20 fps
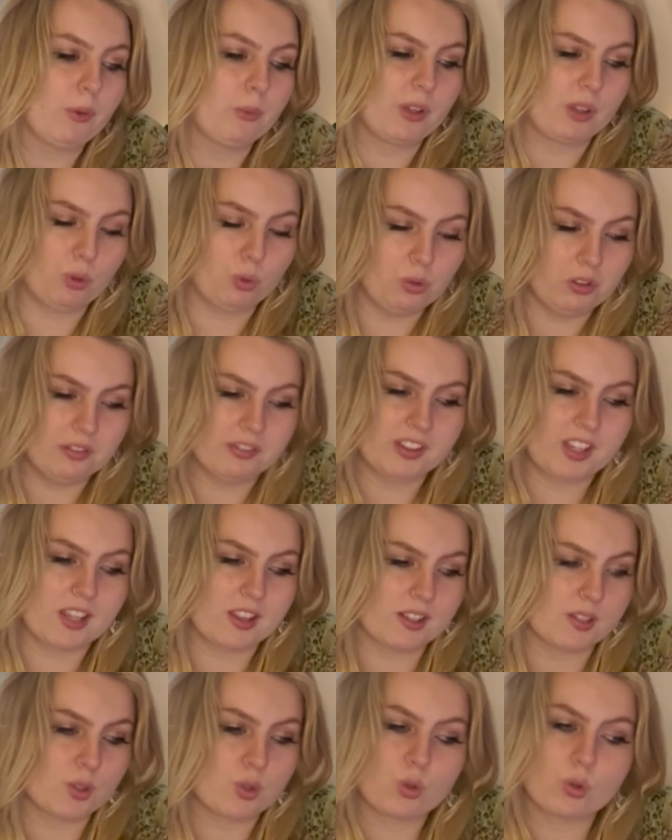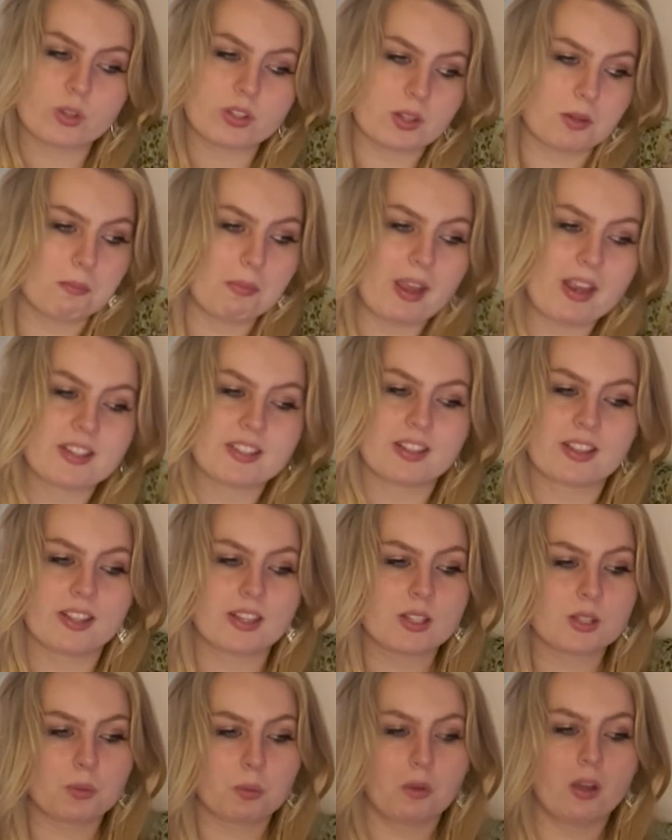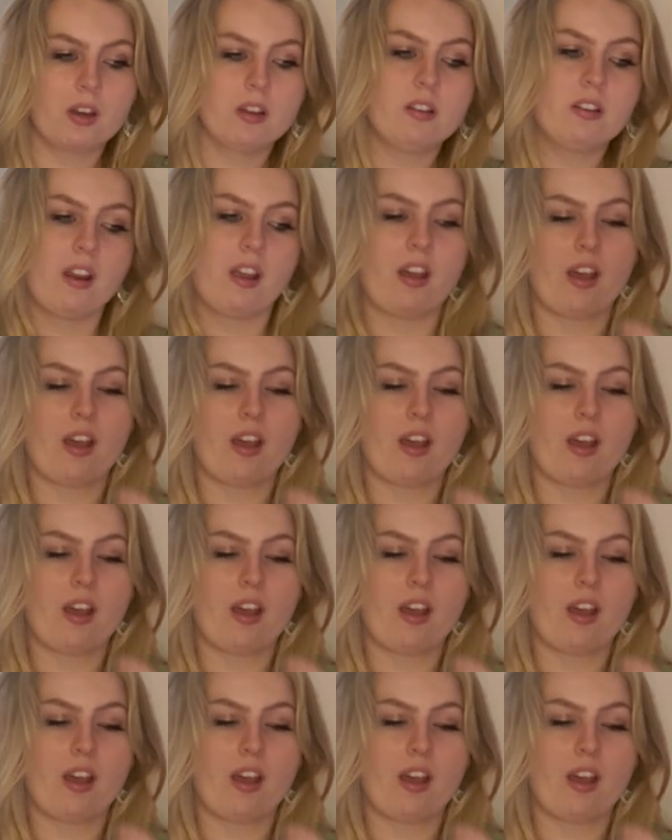with all of the other stores compared to this one.